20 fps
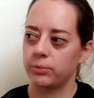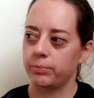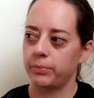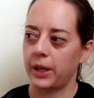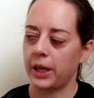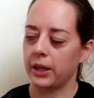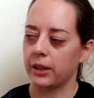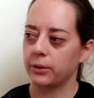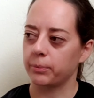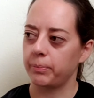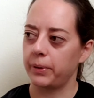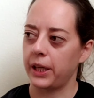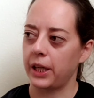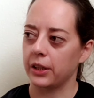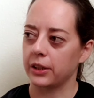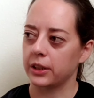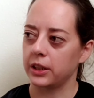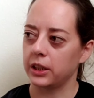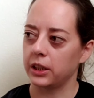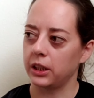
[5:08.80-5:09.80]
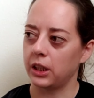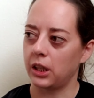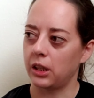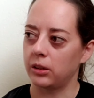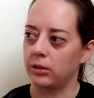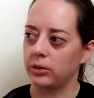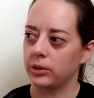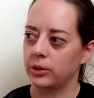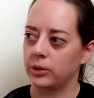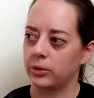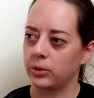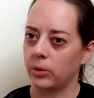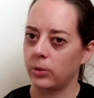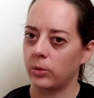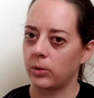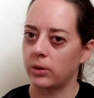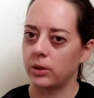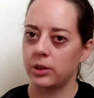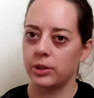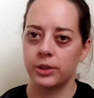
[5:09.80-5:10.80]
Backpacking
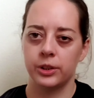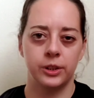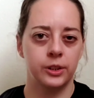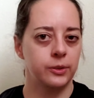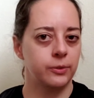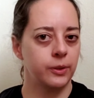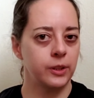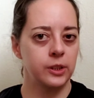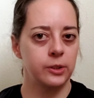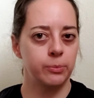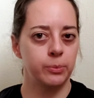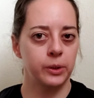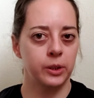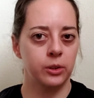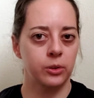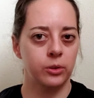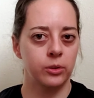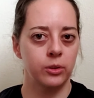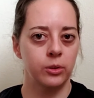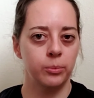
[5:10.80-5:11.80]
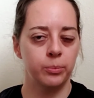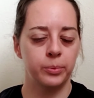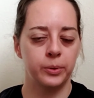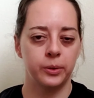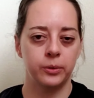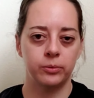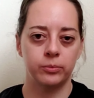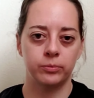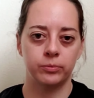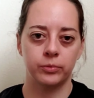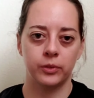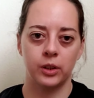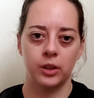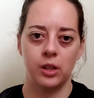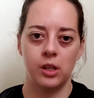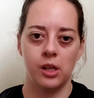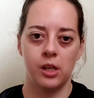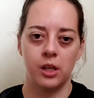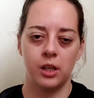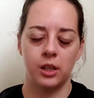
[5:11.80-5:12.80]
Outdoors Facebook group,
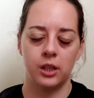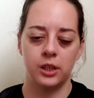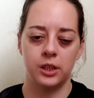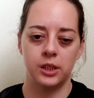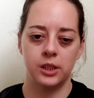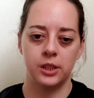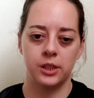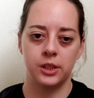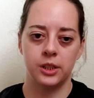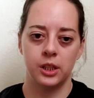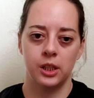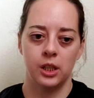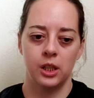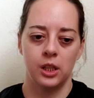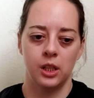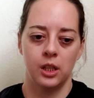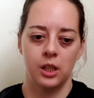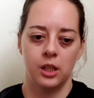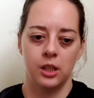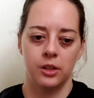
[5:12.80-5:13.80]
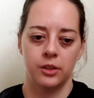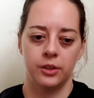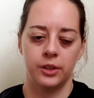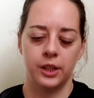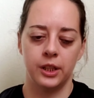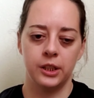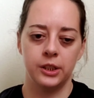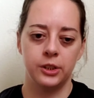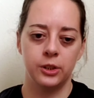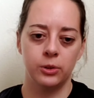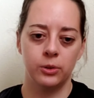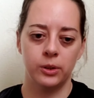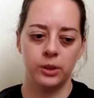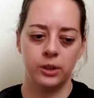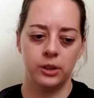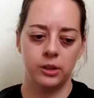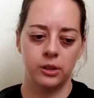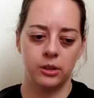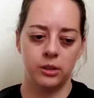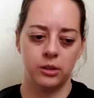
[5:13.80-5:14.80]
and they do
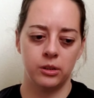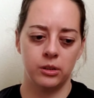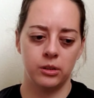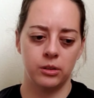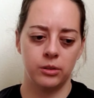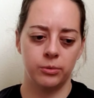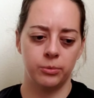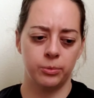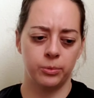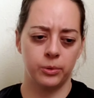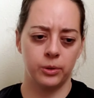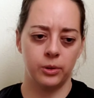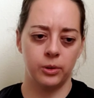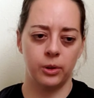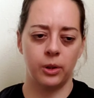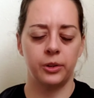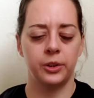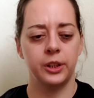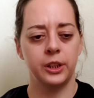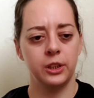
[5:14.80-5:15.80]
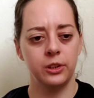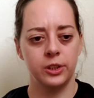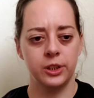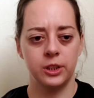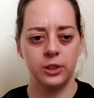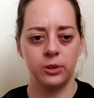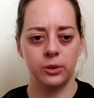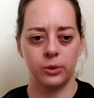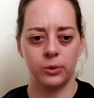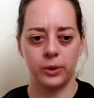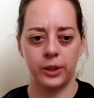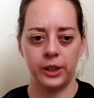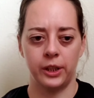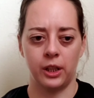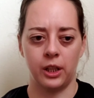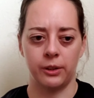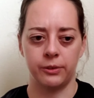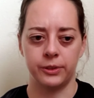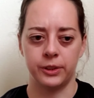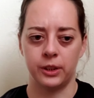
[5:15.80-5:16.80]
it, or they used to do it quite
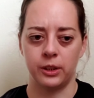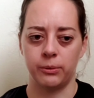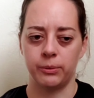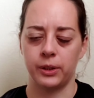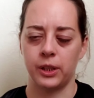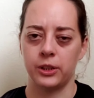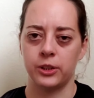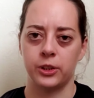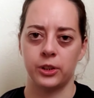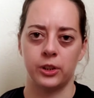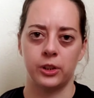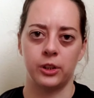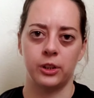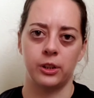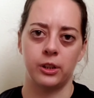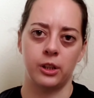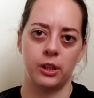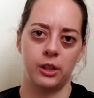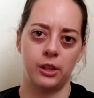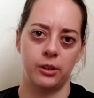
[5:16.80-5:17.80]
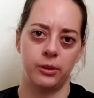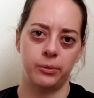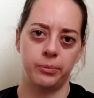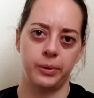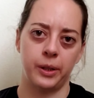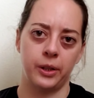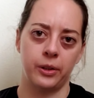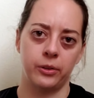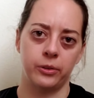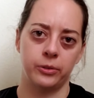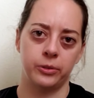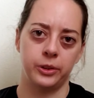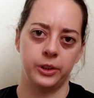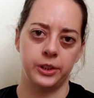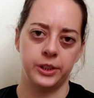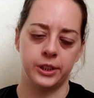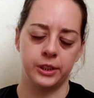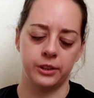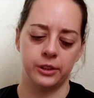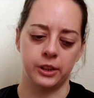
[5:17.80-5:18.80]
often. I'm not sure about
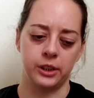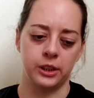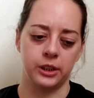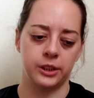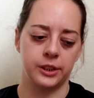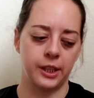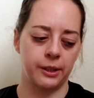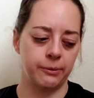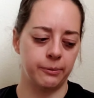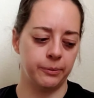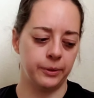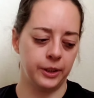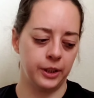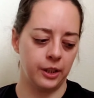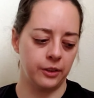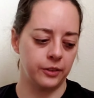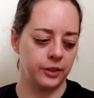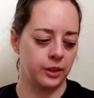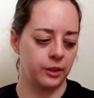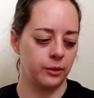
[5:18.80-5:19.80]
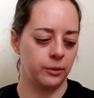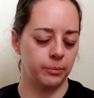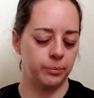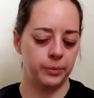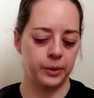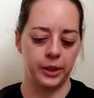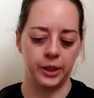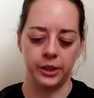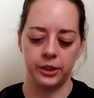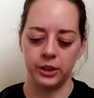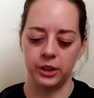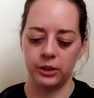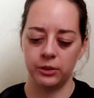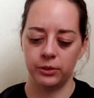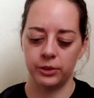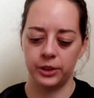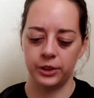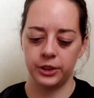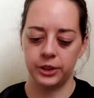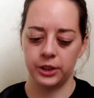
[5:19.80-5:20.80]
recently because I haven't been on there, but you
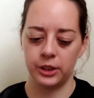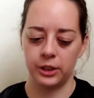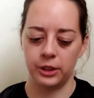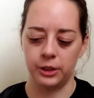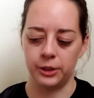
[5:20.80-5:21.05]
would